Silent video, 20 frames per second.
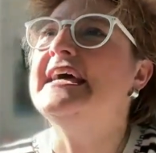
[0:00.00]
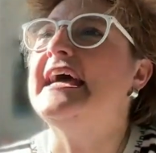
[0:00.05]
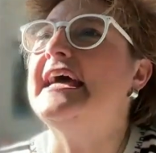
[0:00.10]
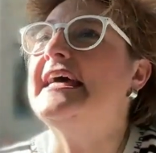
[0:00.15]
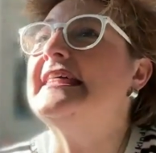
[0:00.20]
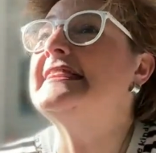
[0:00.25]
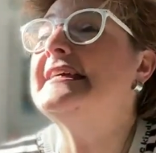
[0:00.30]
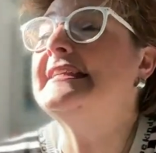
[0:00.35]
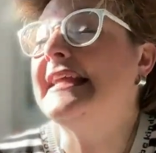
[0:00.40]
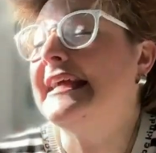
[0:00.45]

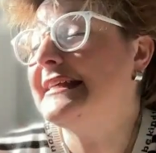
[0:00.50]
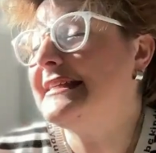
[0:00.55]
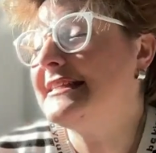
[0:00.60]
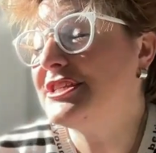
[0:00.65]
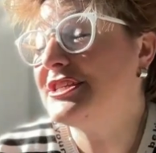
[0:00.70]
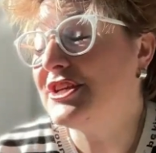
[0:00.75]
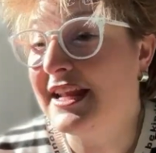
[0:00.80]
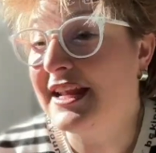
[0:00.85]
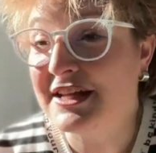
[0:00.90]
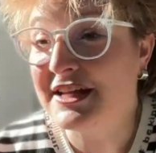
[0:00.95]
And the next
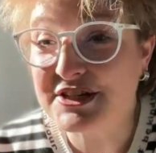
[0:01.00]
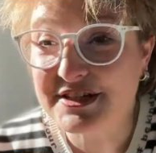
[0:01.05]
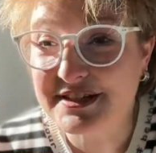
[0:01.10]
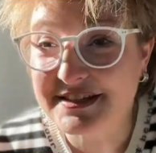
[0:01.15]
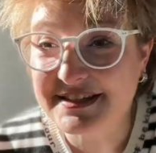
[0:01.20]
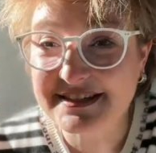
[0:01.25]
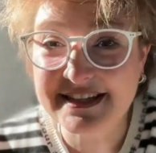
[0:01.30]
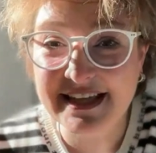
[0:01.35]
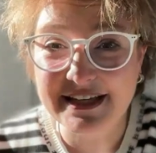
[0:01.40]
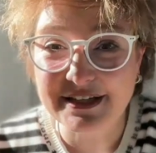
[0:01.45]
challenge
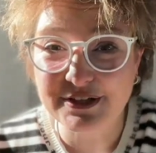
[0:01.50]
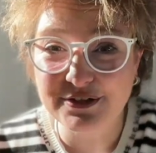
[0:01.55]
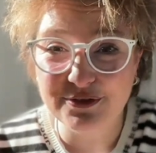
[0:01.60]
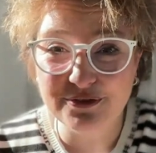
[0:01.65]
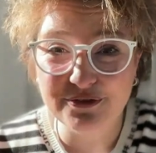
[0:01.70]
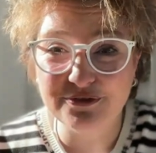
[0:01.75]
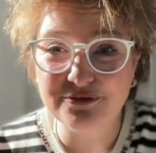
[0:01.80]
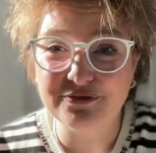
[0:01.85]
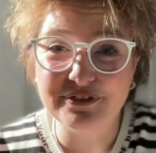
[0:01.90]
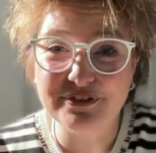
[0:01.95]
is that
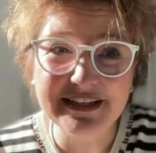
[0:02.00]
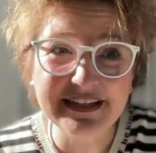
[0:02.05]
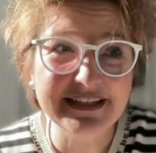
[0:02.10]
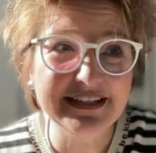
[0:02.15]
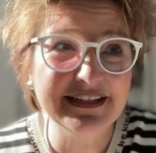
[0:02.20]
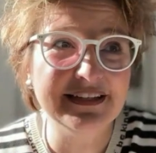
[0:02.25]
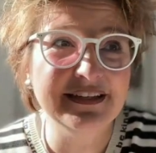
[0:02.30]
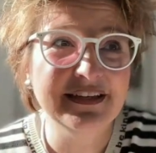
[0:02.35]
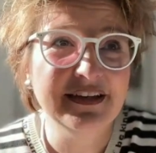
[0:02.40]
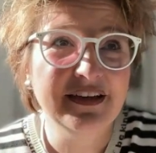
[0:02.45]
you
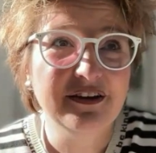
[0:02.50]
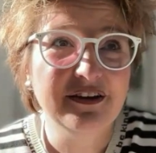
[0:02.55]
really